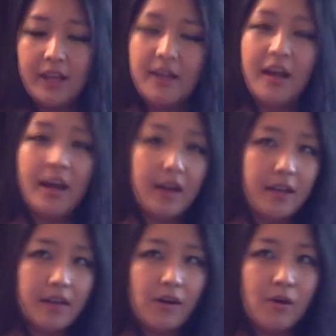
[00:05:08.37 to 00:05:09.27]

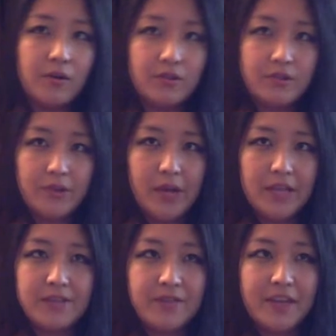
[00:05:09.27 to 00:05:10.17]
NI
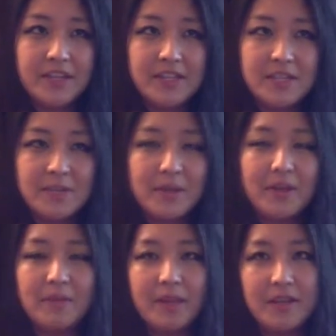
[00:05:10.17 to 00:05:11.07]
also has fantasies,
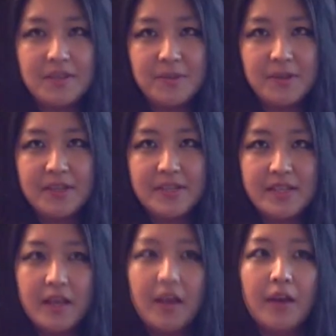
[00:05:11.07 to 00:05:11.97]
but in my
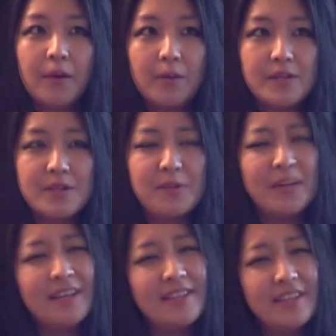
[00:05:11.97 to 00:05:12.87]
experience, when
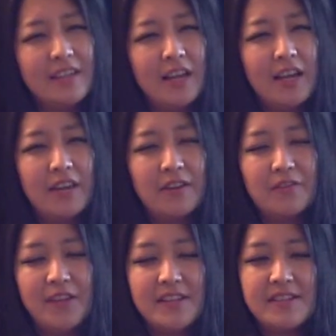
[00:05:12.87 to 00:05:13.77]
someone has NI,
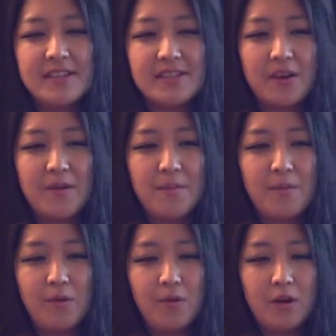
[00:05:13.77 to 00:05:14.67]
their fantasies
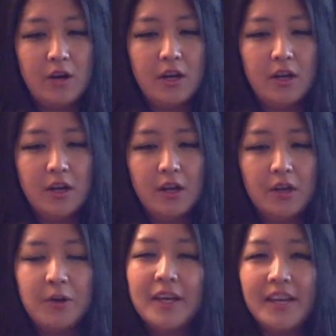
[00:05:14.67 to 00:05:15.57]
are more
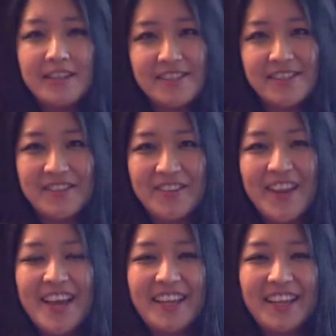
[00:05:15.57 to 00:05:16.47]

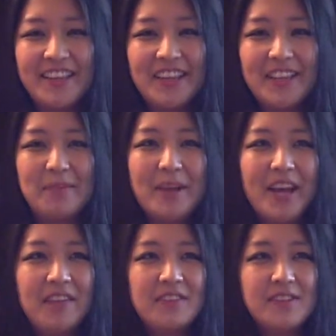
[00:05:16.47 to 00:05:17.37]
cohesive. Like they
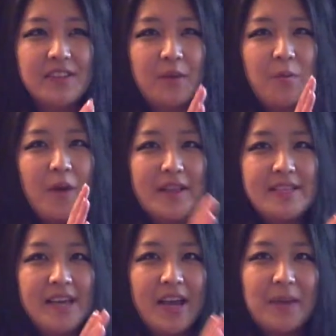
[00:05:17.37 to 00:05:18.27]
might have just like
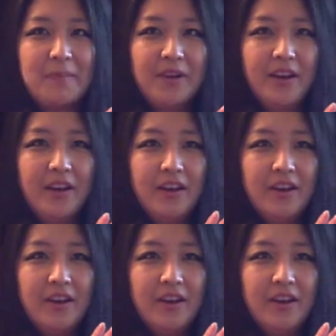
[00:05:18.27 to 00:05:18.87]
one type